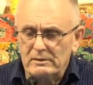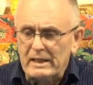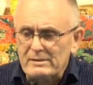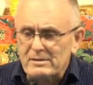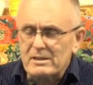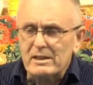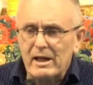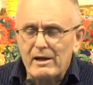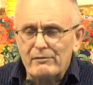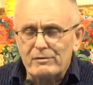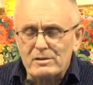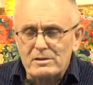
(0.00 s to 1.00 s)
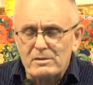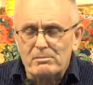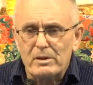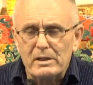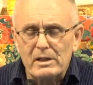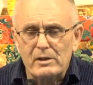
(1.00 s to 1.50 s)
lusting after
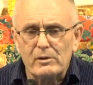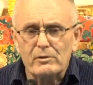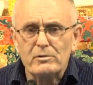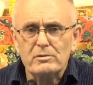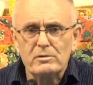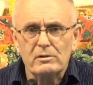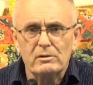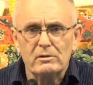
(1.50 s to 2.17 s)
somebody else,